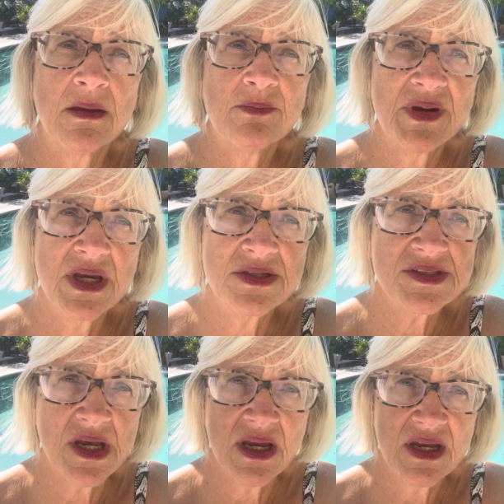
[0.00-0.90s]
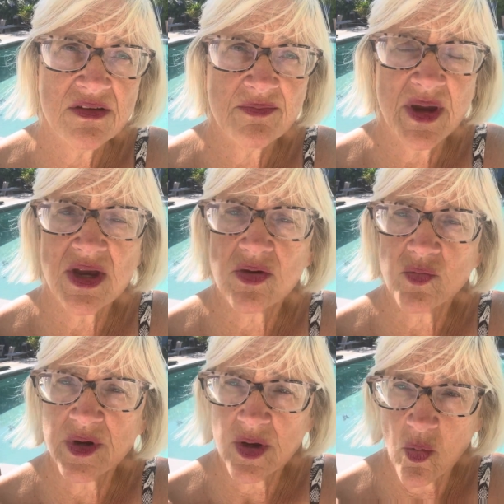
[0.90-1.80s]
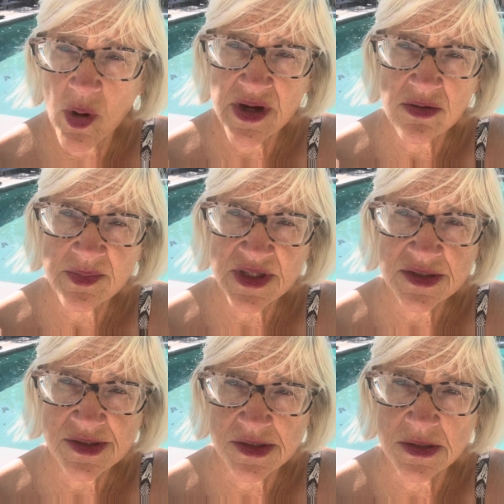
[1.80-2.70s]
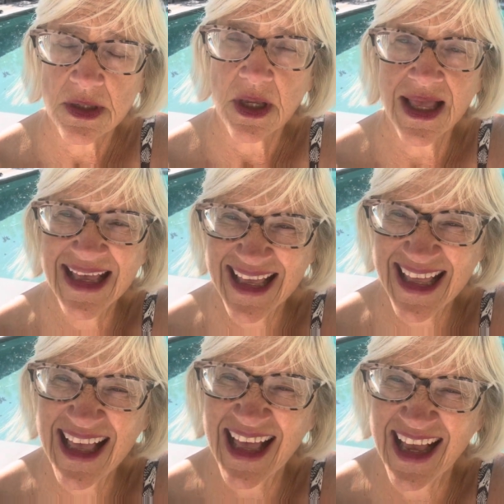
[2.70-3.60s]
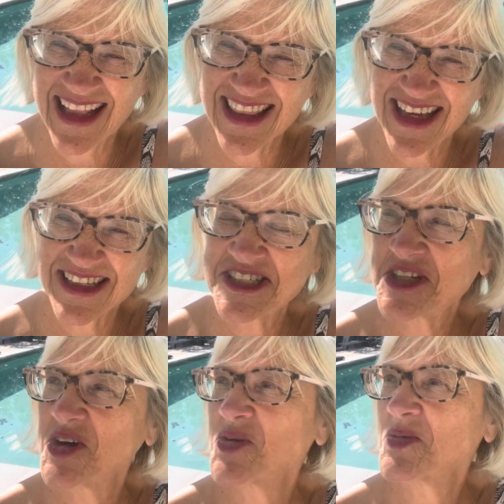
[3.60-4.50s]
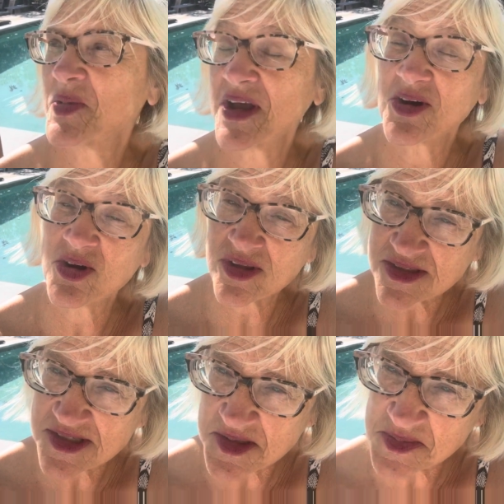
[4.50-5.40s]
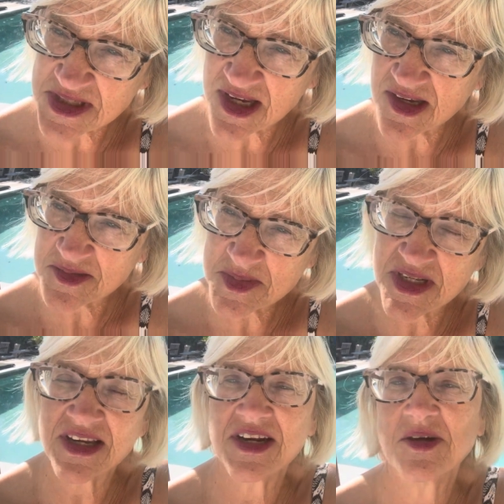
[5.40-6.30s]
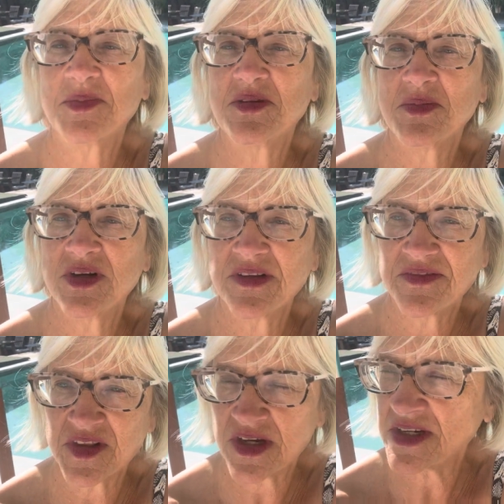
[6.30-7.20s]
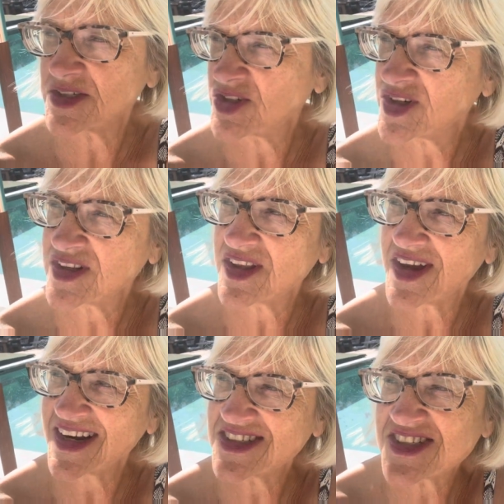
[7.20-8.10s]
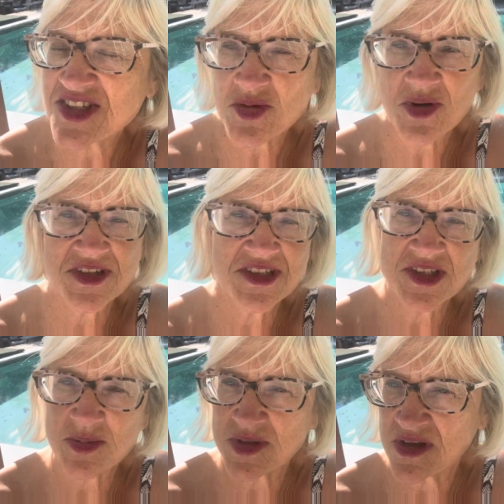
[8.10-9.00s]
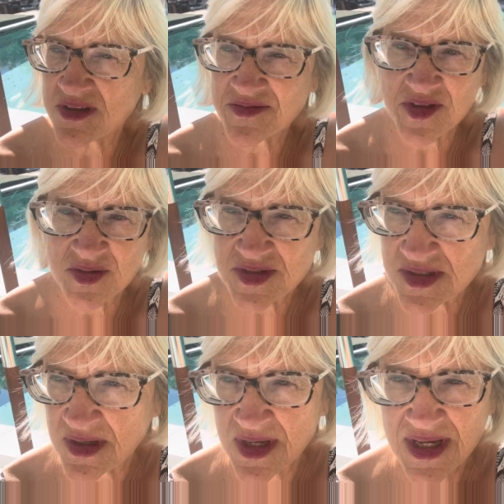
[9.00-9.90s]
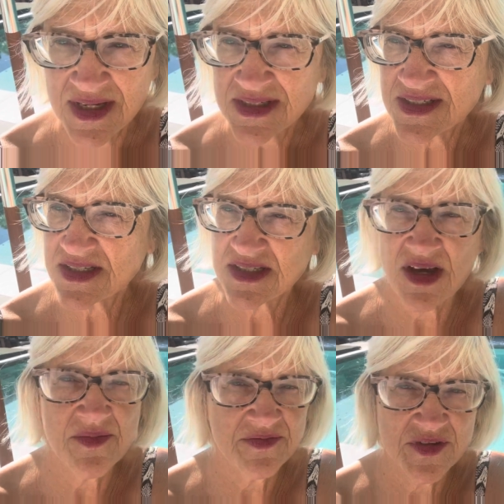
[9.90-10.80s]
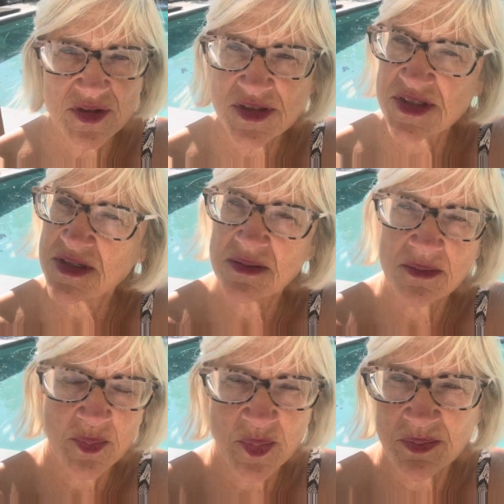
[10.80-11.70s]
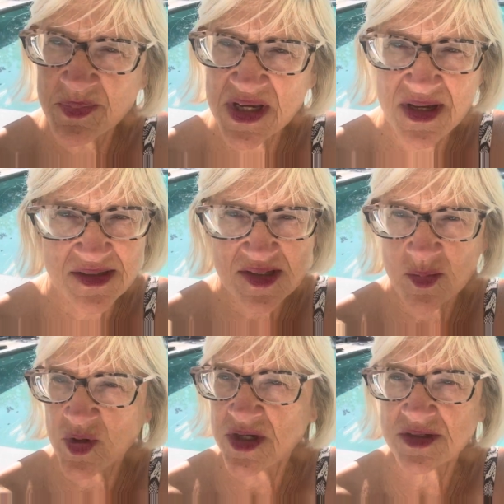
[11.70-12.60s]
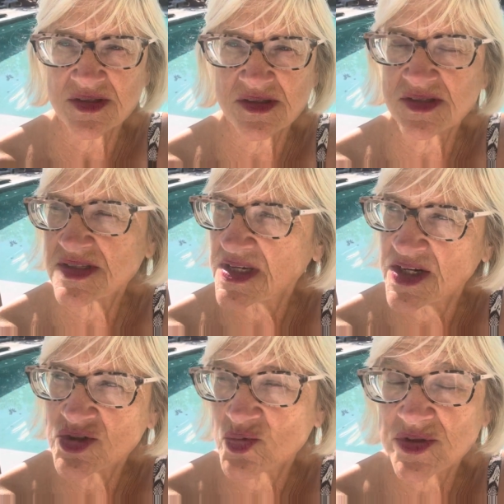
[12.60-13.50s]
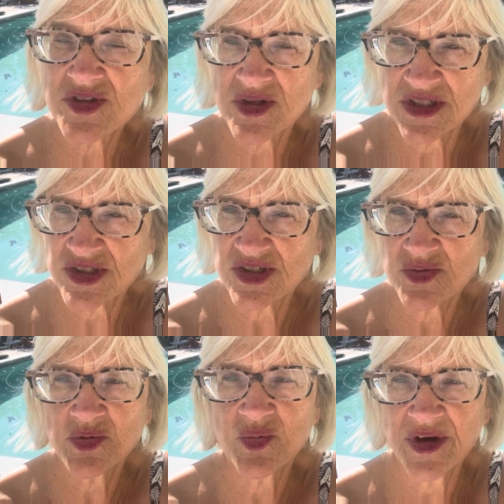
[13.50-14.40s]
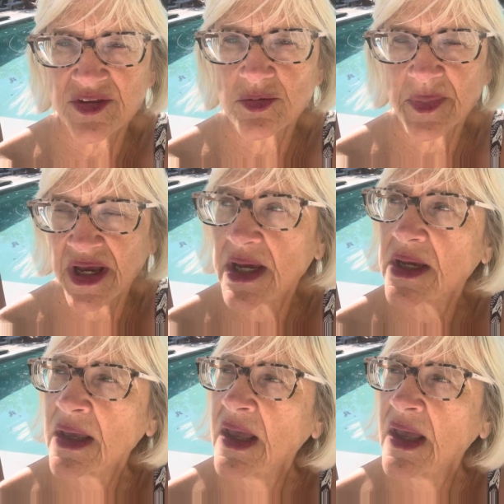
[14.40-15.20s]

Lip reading: Because I have my own requirements. I like to go to bed early sometimes. I get up in the middle of the night and turn on the light. I just don't want to deal with all of those discomforts and be on someone else's schedule. So I just would rather pay.